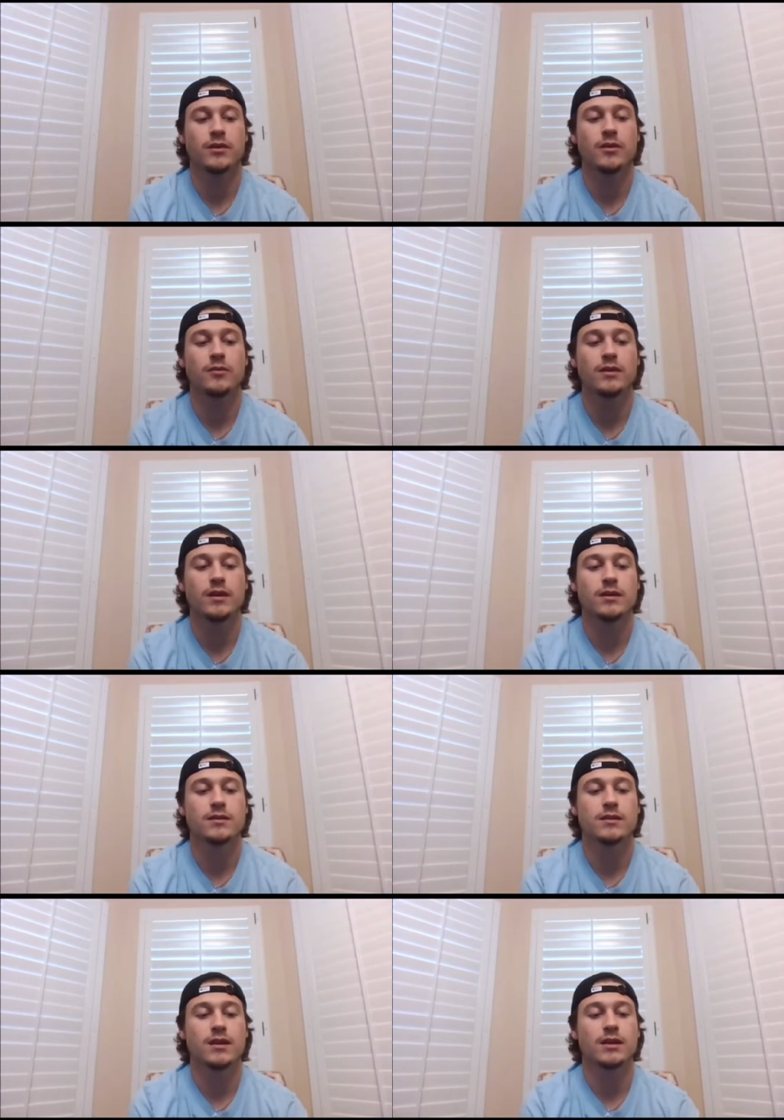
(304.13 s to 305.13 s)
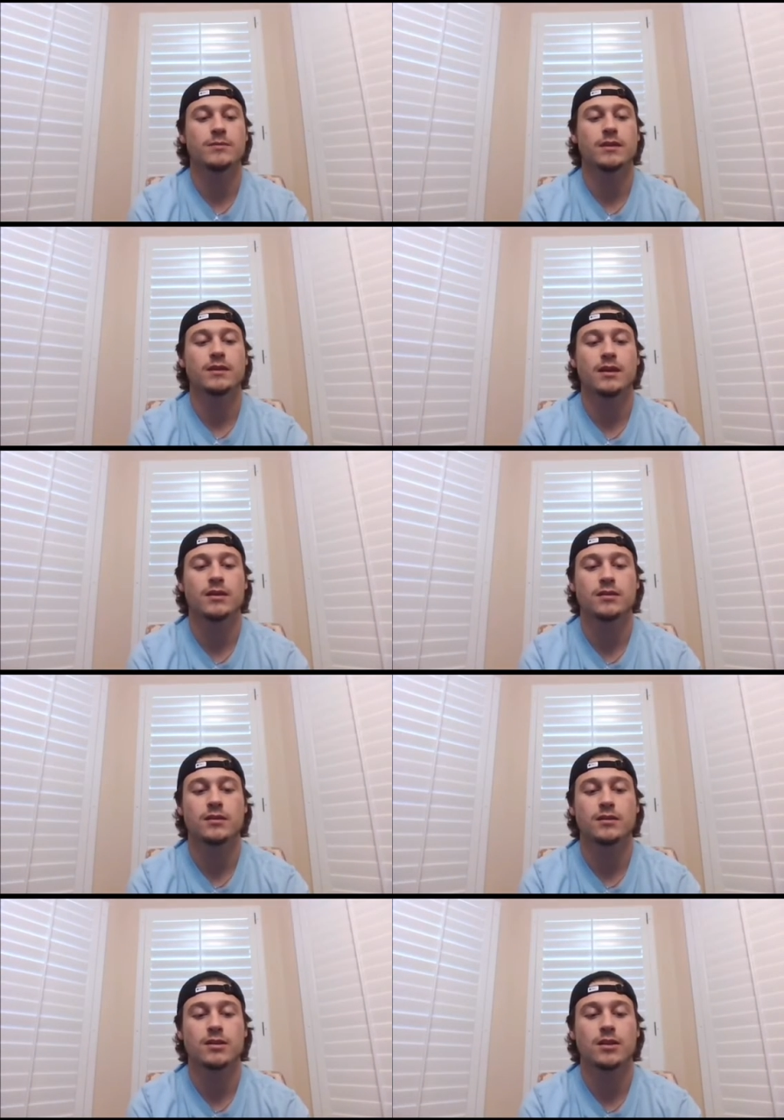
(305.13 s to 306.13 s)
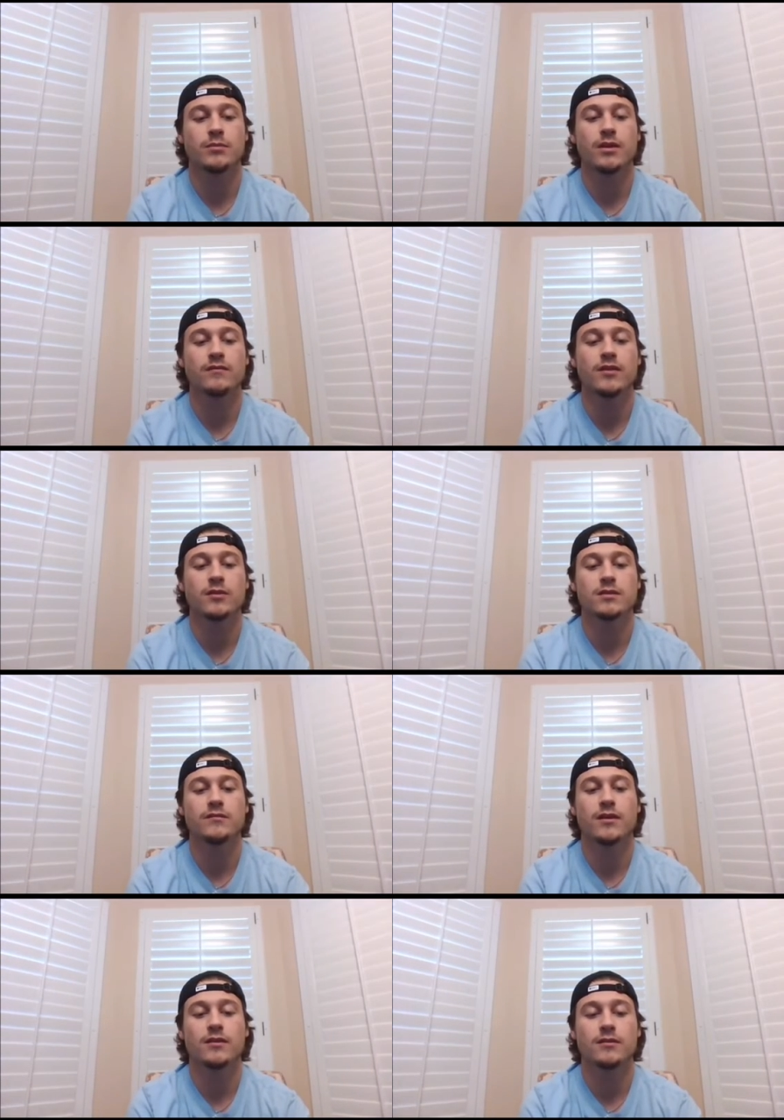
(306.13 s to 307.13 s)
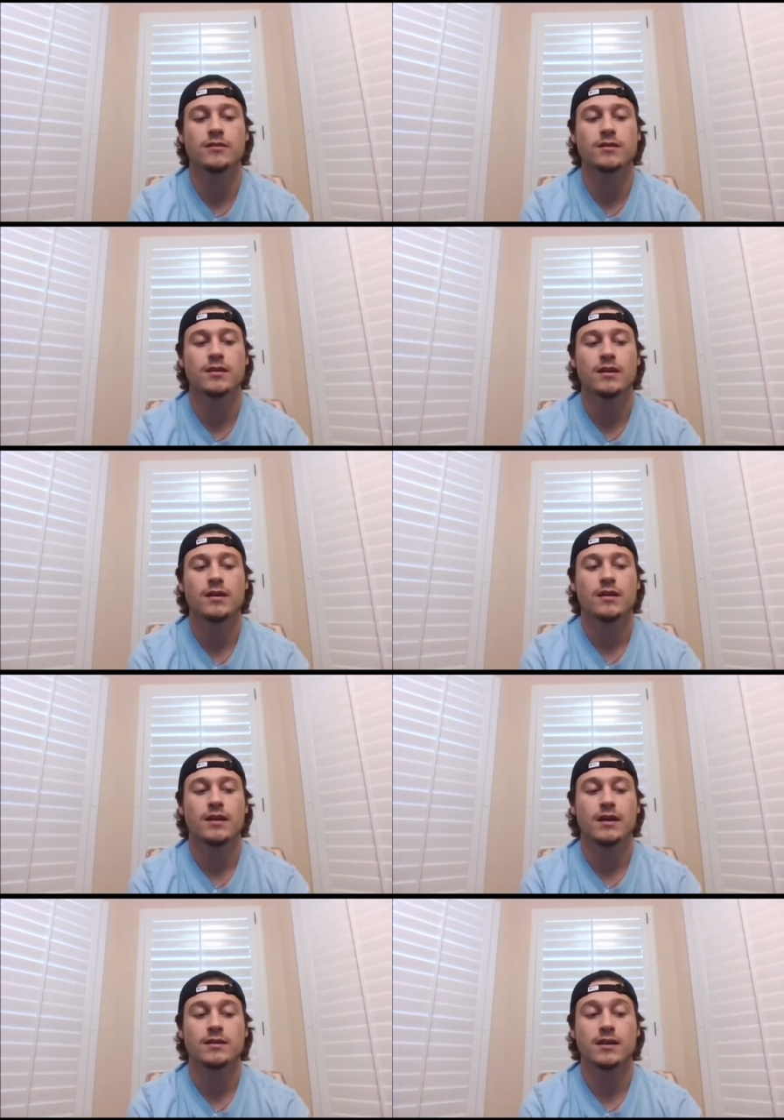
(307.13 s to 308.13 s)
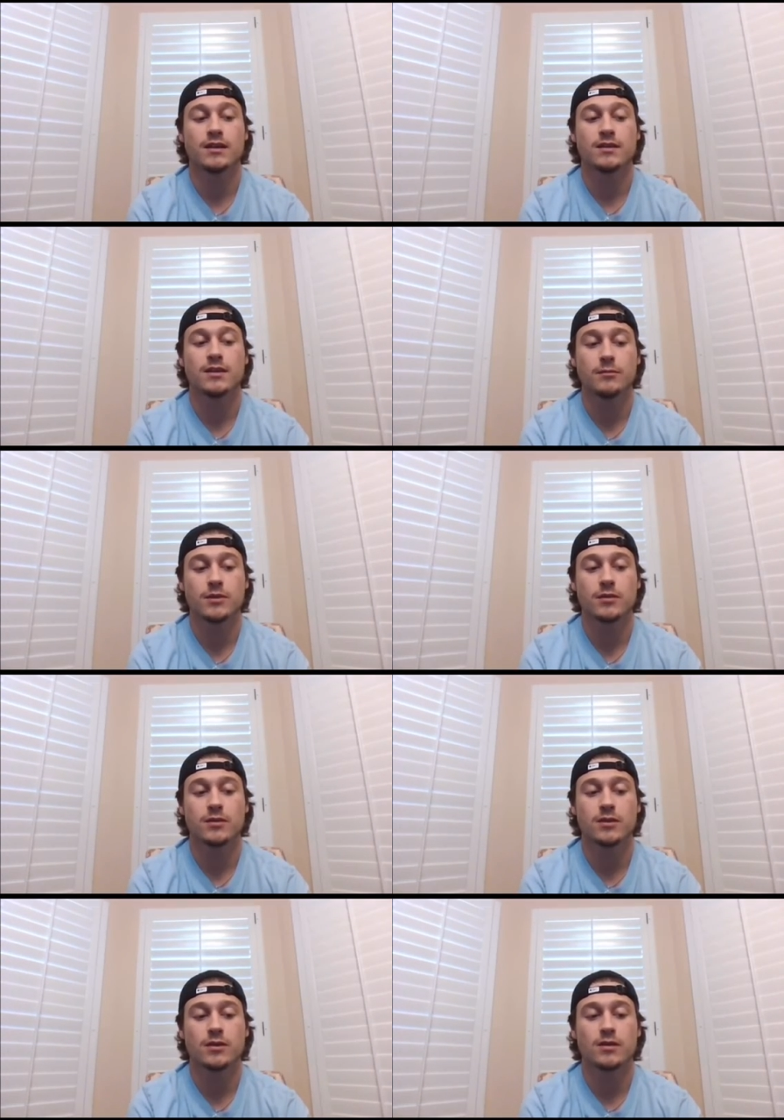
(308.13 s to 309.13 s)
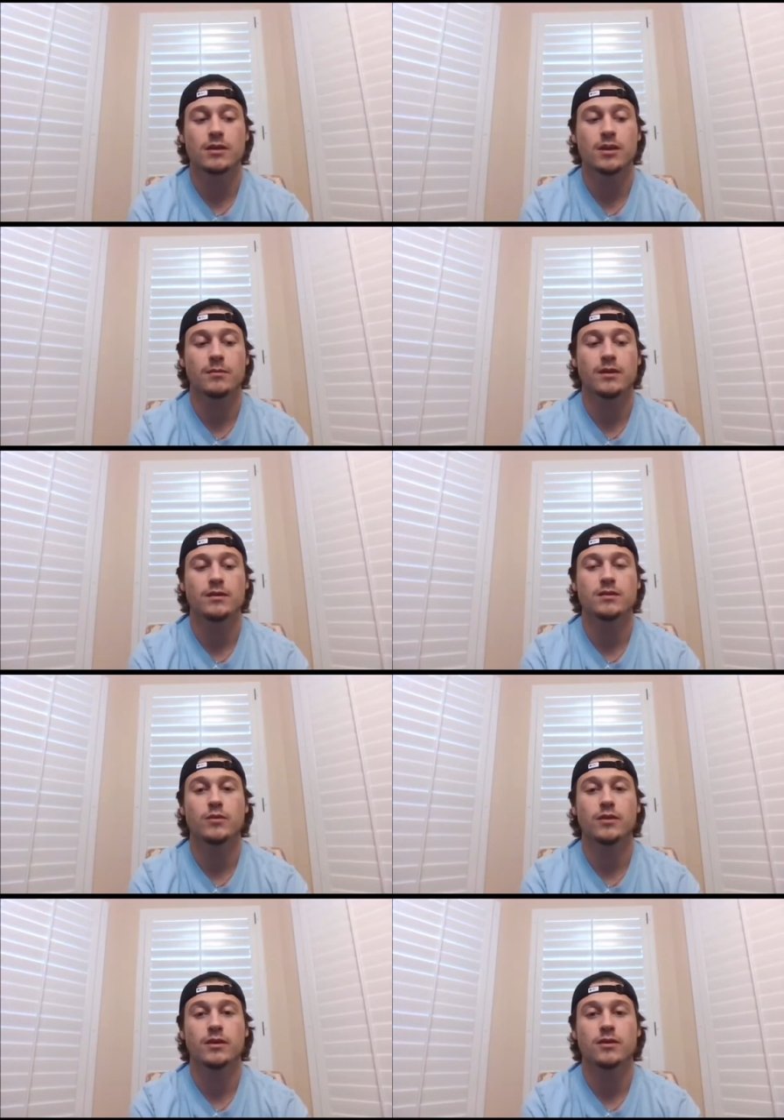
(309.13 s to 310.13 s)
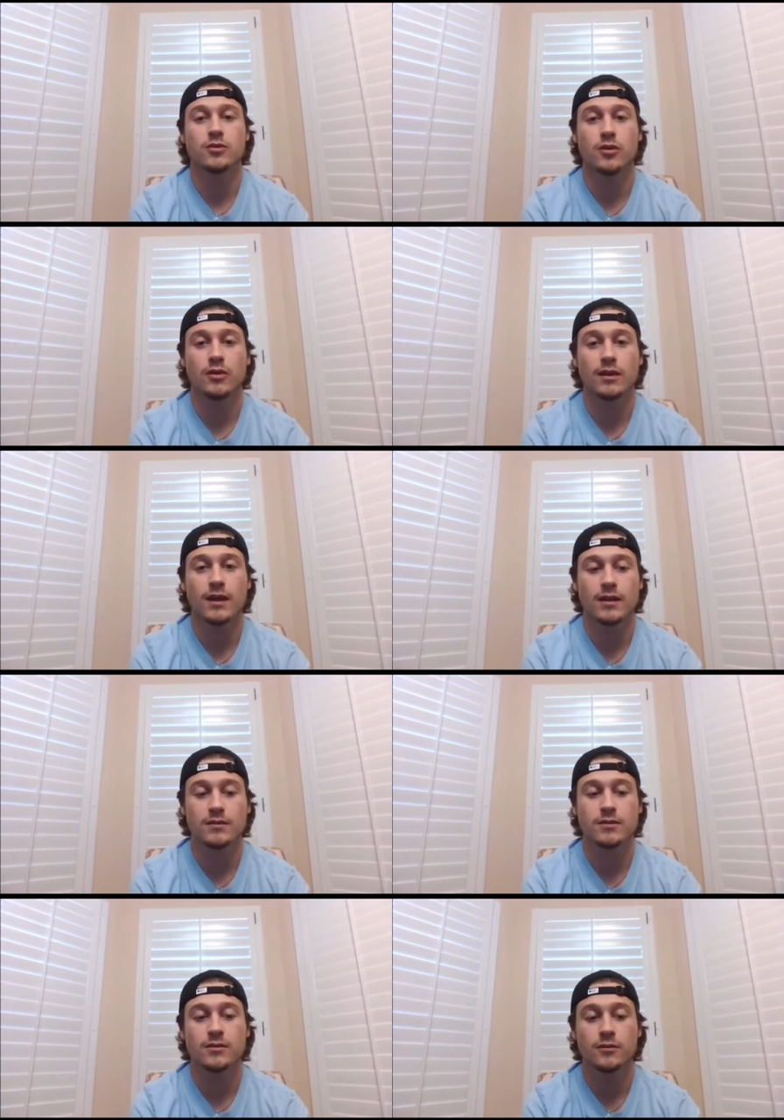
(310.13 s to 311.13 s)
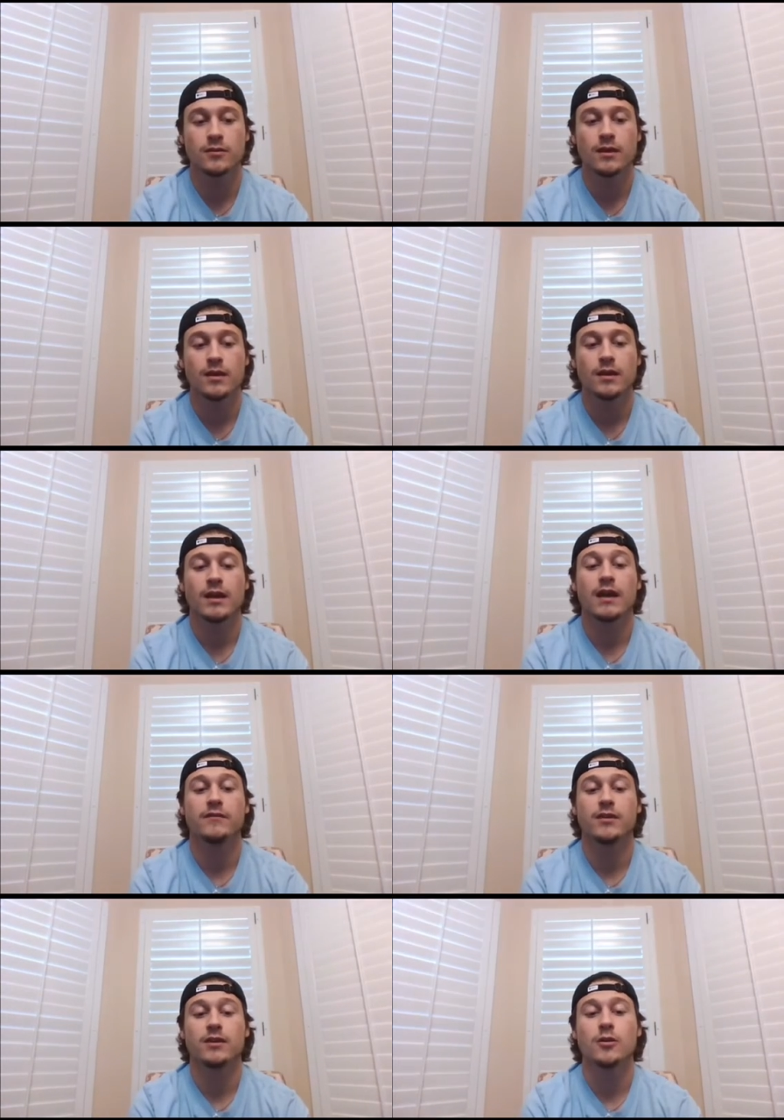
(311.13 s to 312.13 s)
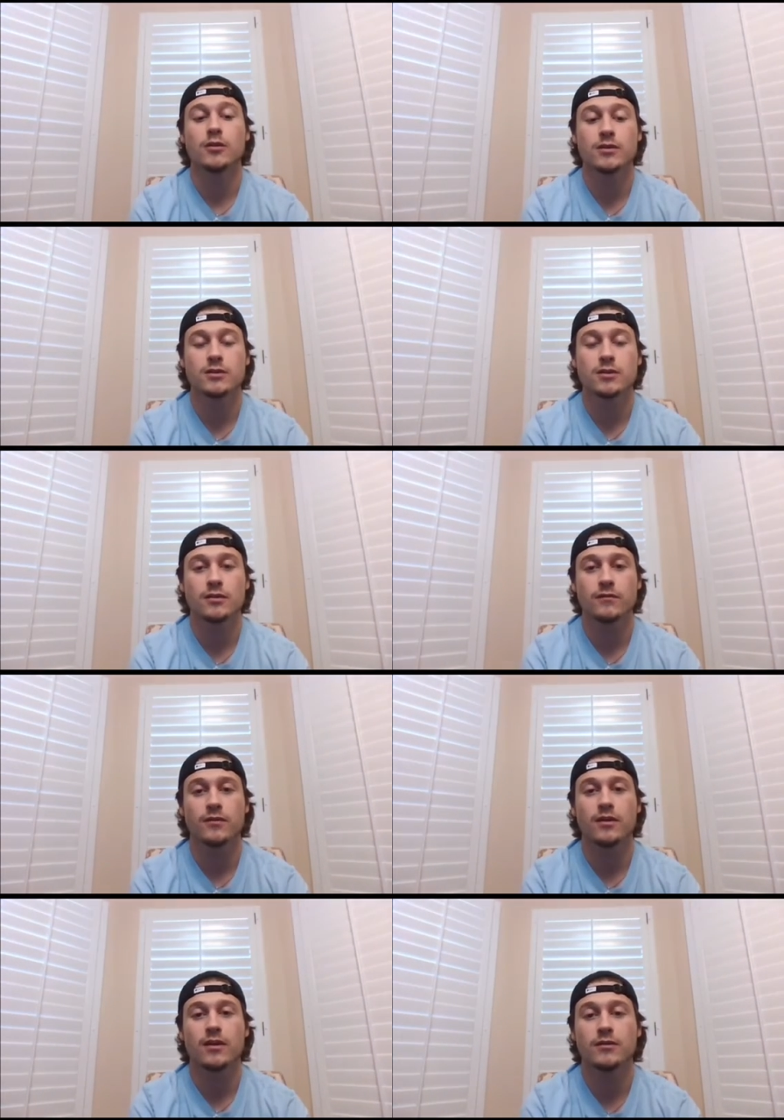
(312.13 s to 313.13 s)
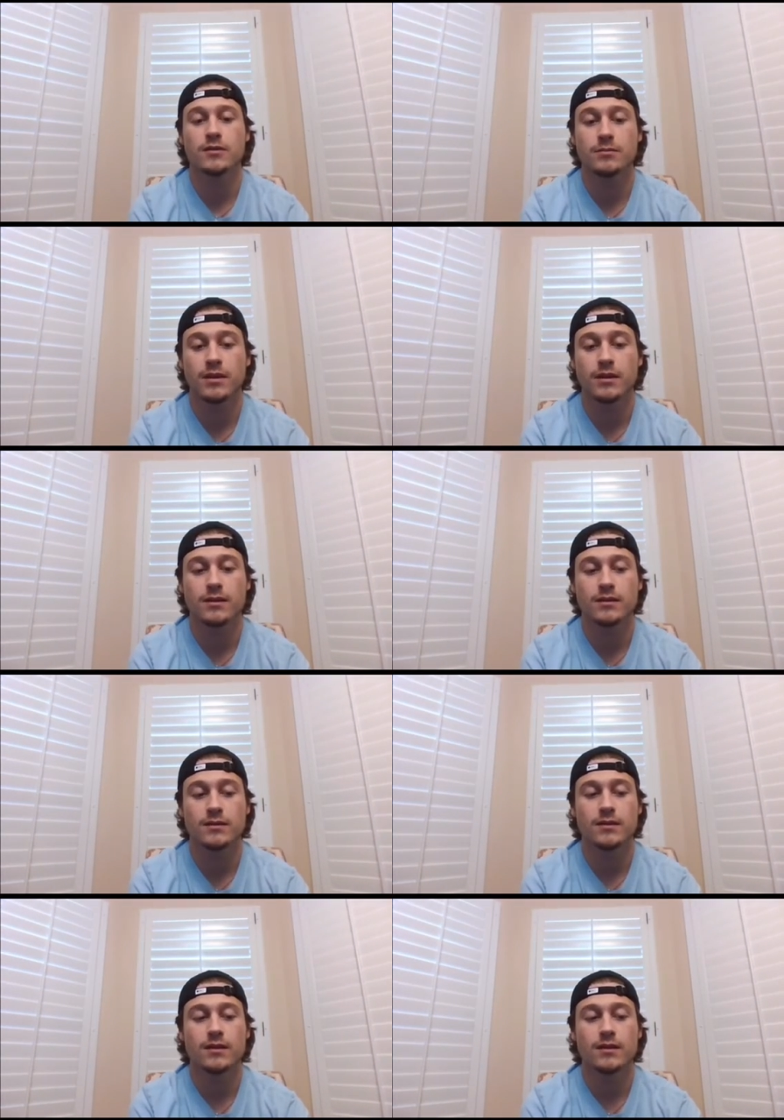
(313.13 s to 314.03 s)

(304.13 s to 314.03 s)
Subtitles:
own needs and expectations above those of others as they attempt to assert dominance with a controlling attitude, having no concern for others' opinions.